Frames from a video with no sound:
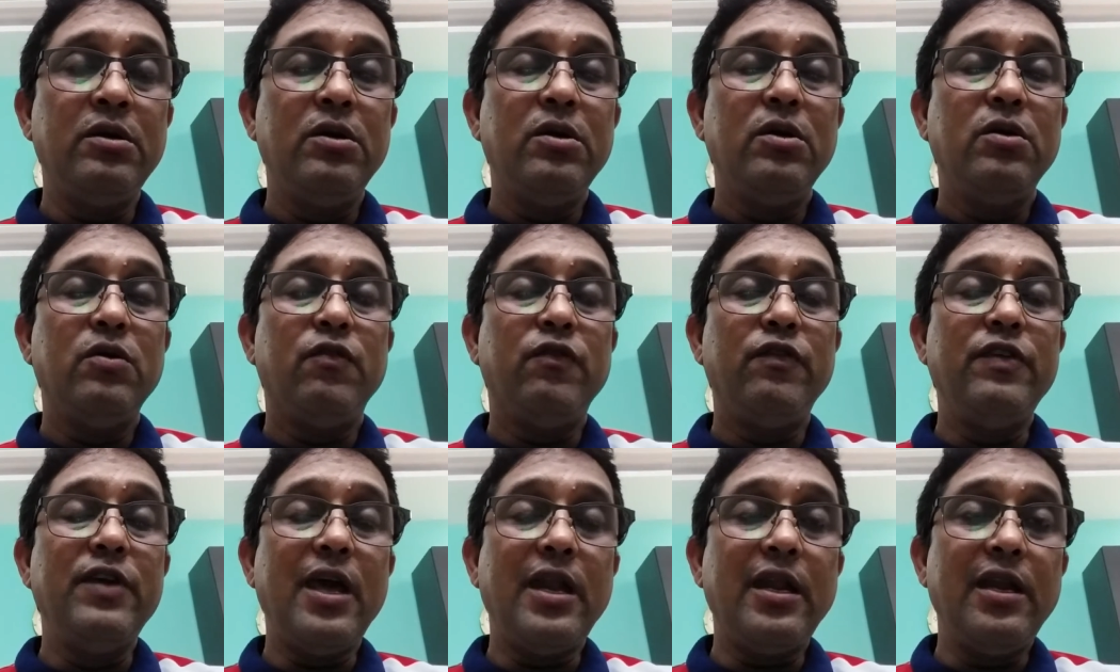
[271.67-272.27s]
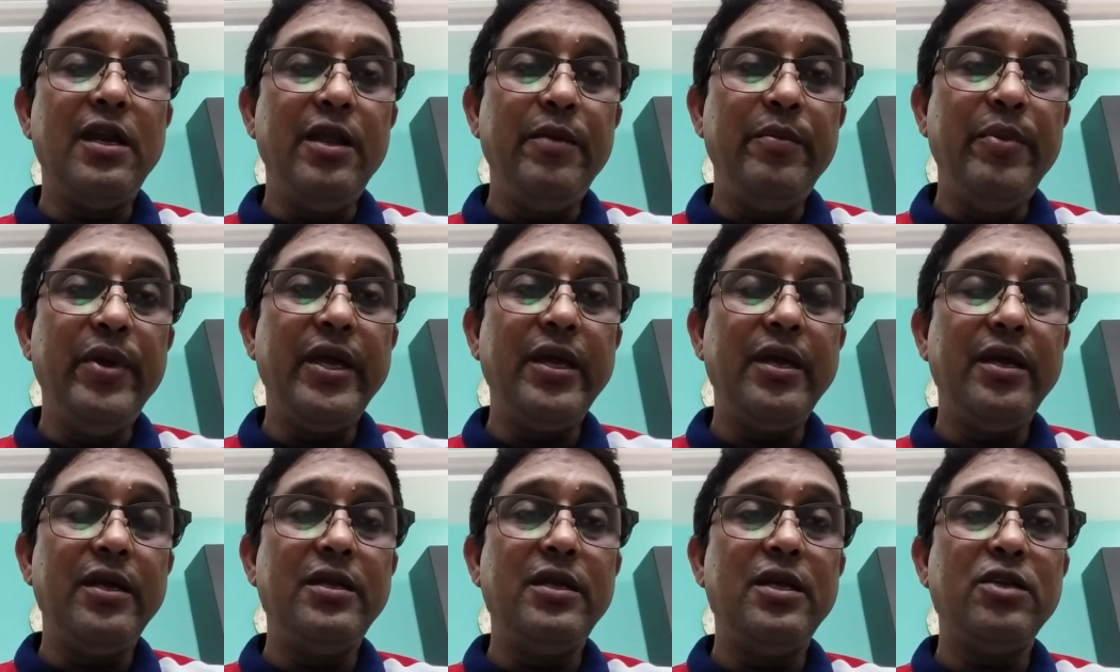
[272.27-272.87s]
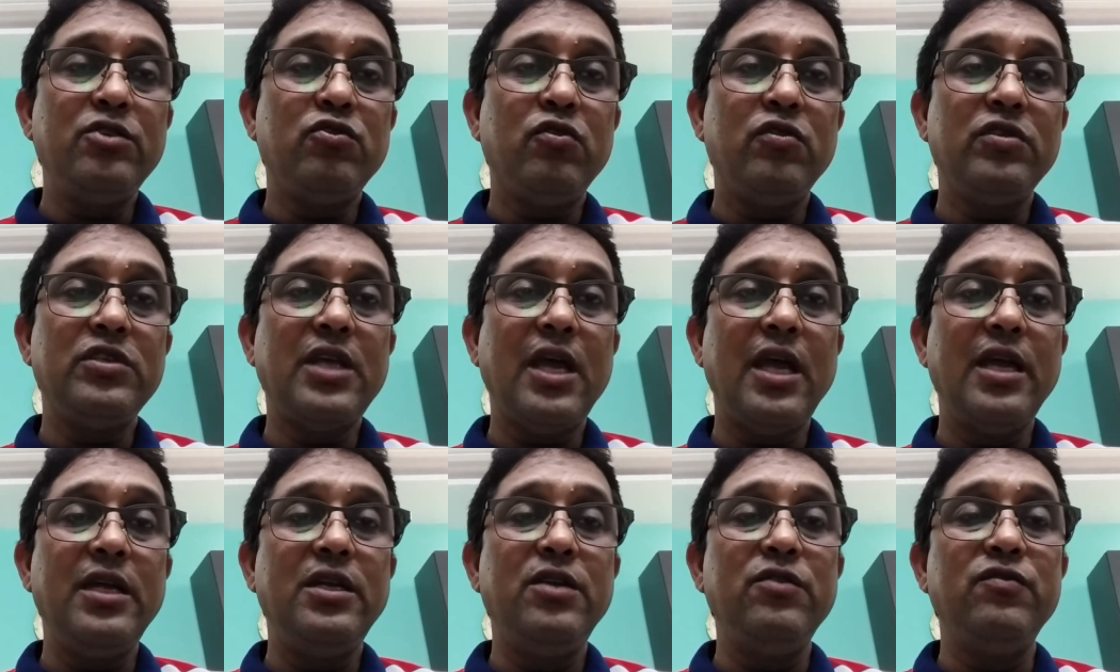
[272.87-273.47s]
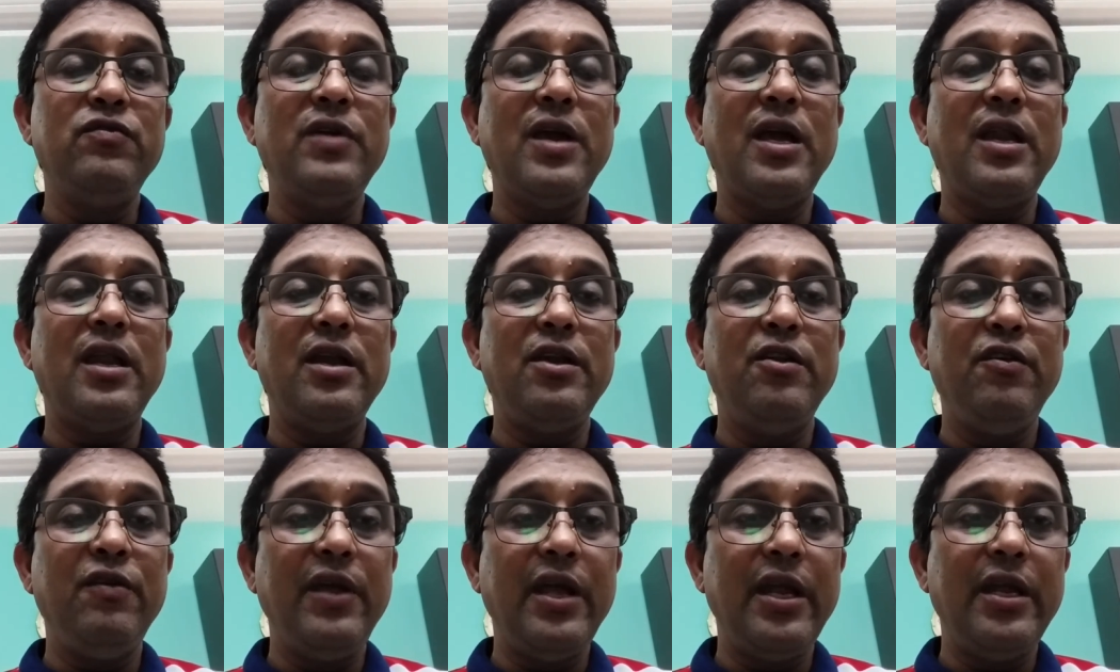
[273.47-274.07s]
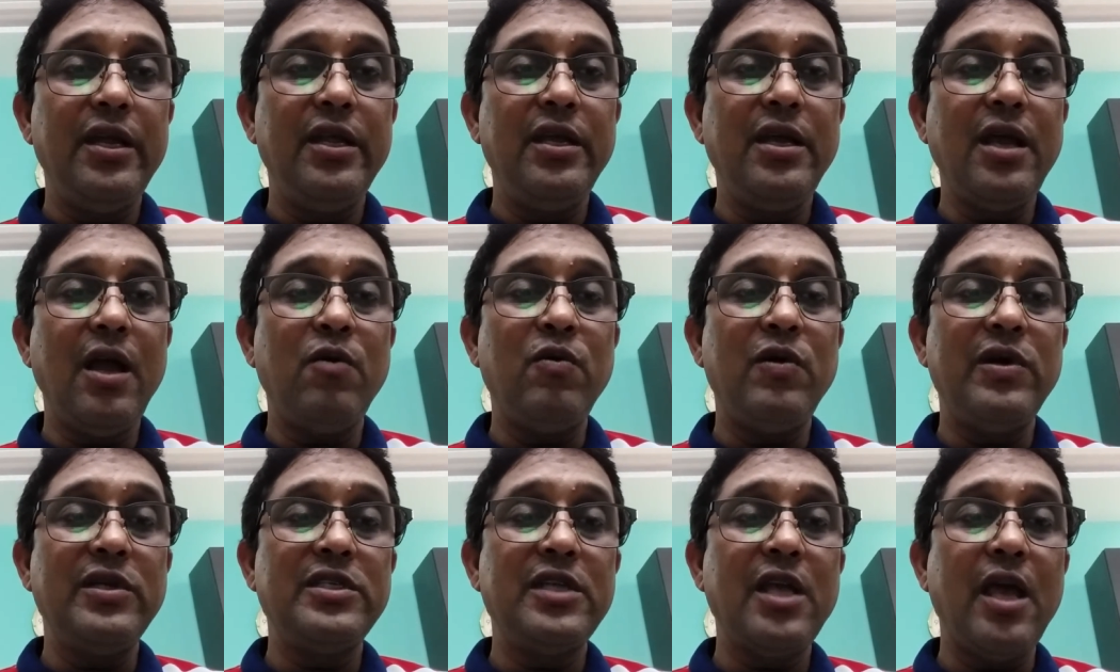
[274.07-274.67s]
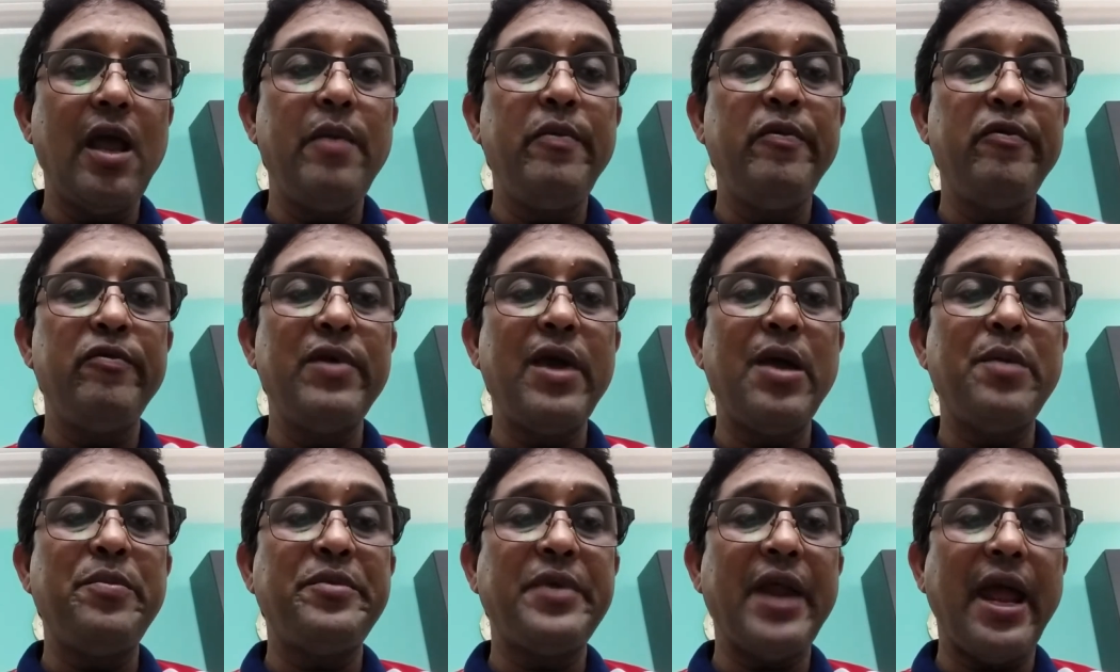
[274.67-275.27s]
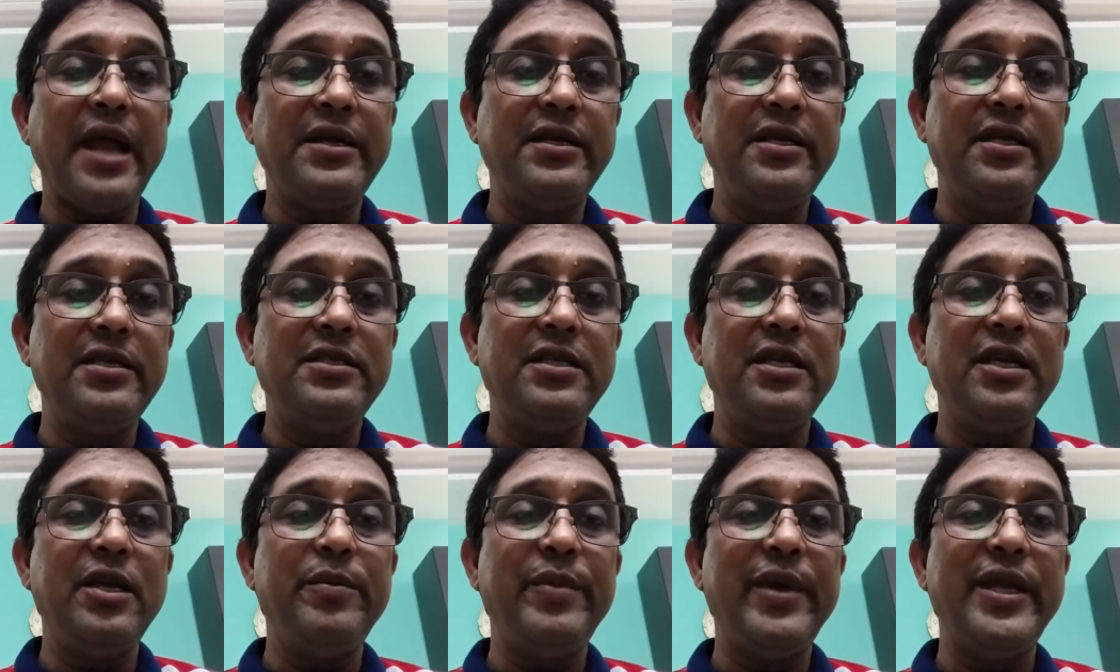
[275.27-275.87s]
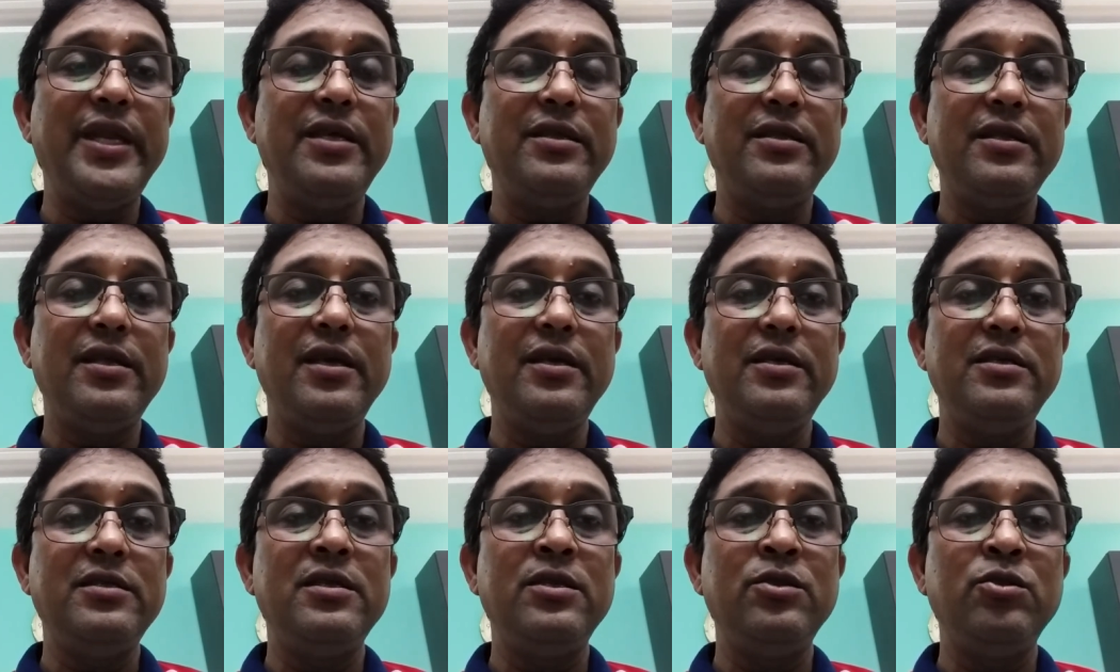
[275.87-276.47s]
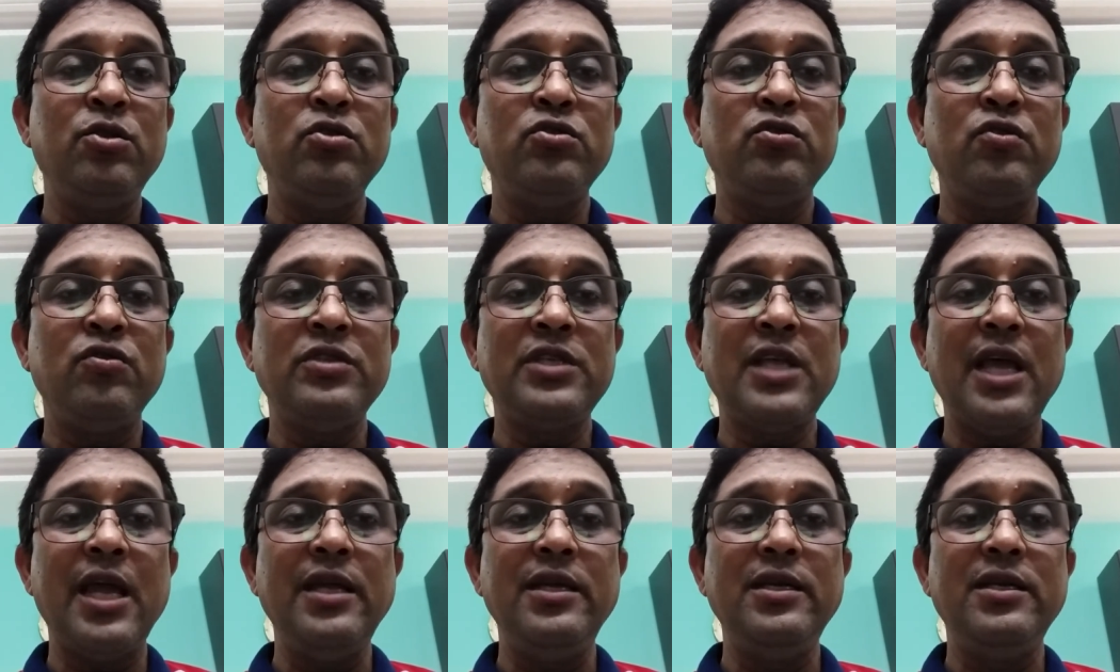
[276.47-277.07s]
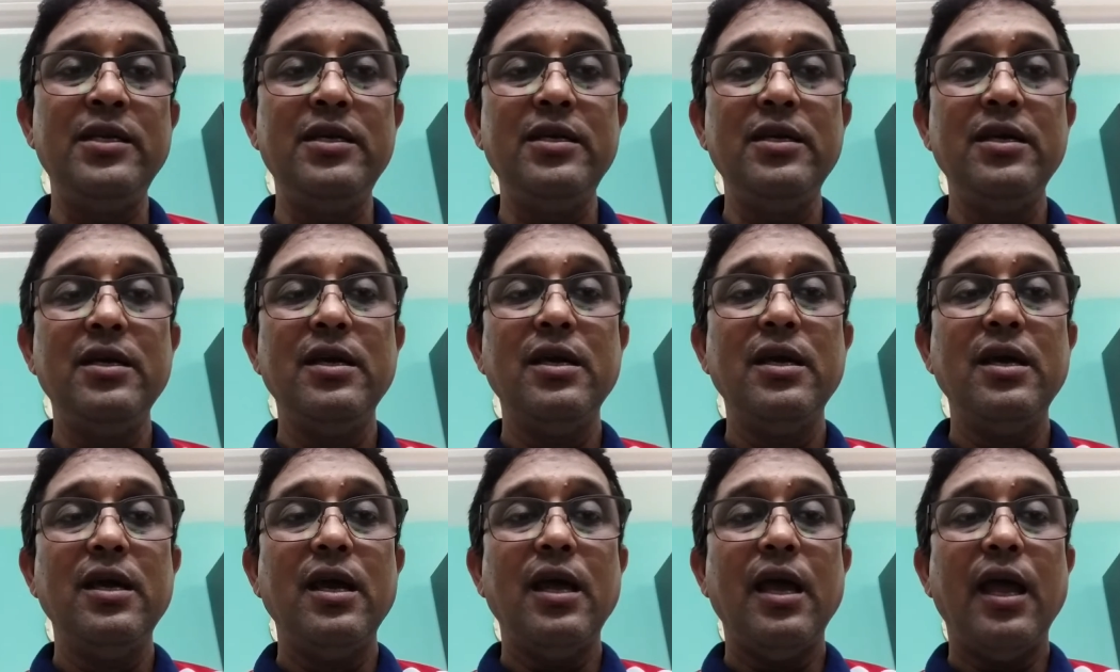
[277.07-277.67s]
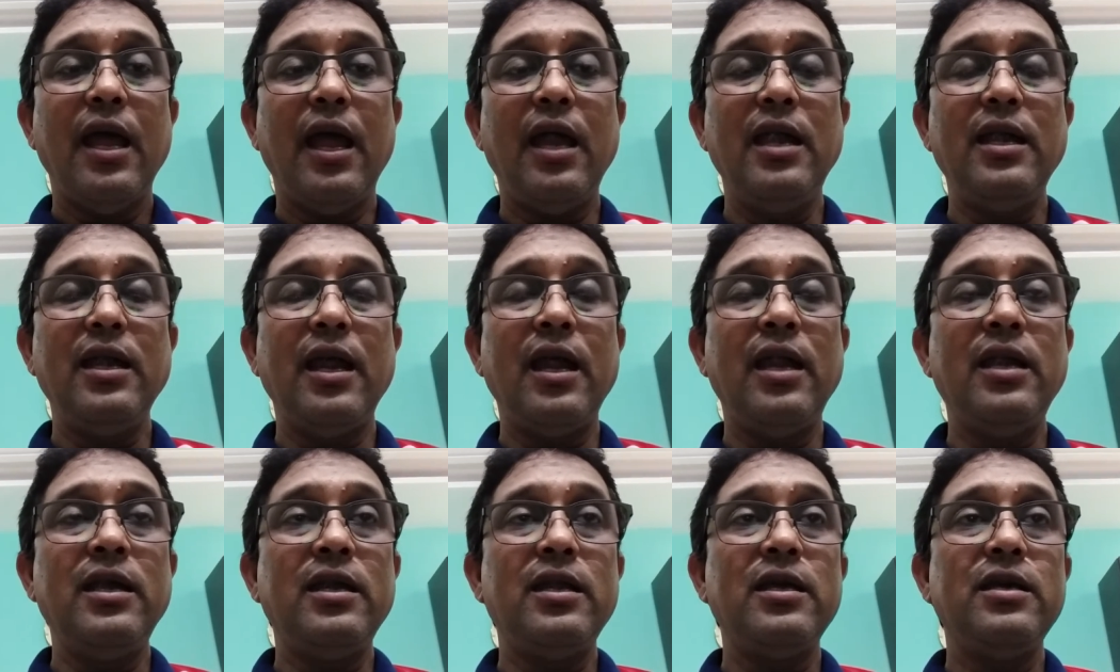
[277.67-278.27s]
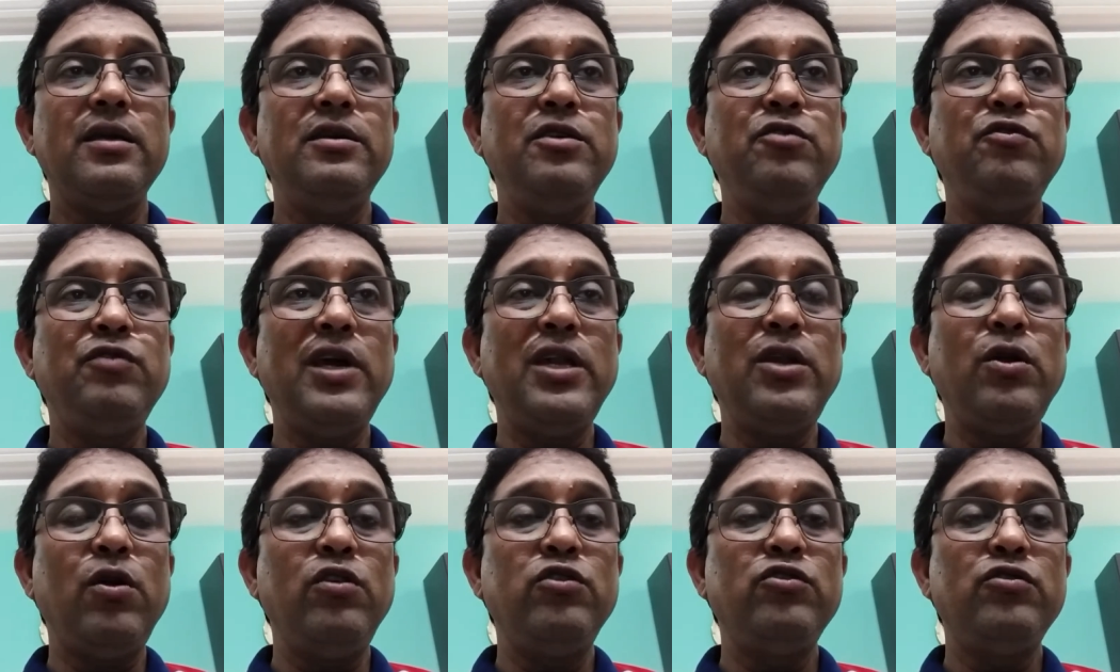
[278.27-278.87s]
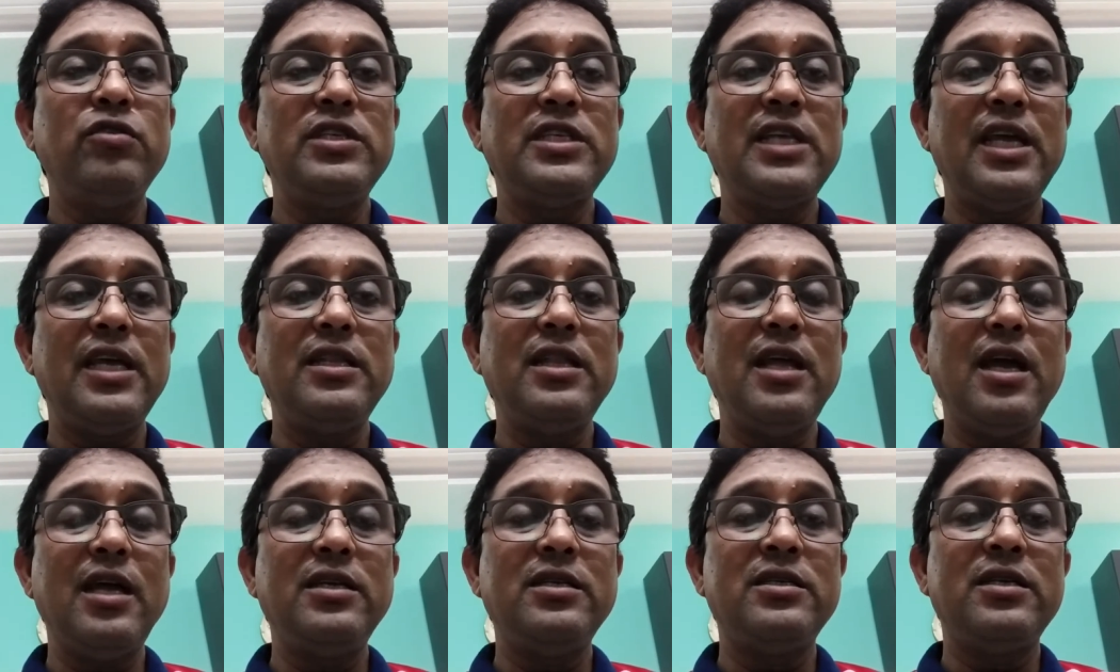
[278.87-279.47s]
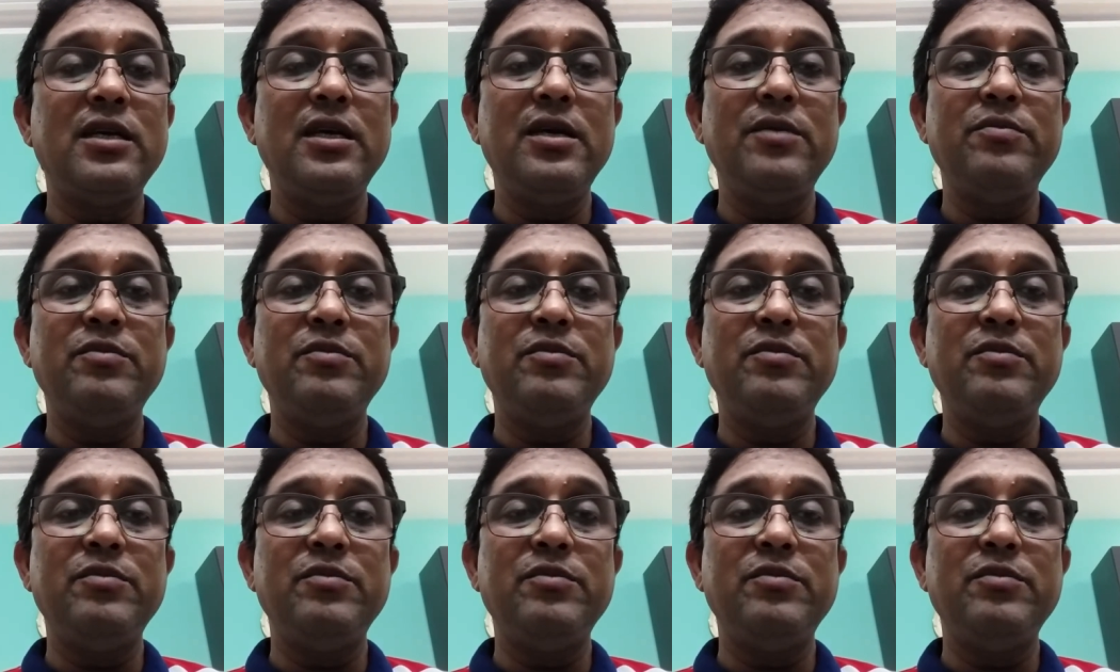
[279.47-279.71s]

we are living in a society, we are educating ourselves, we are practicing many things in the society, and you can also say that